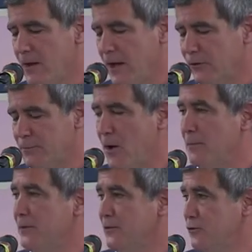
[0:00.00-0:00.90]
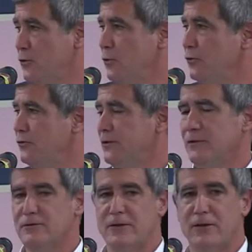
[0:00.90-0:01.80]
experiment that's used
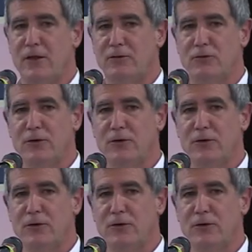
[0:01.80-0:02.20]
in psychological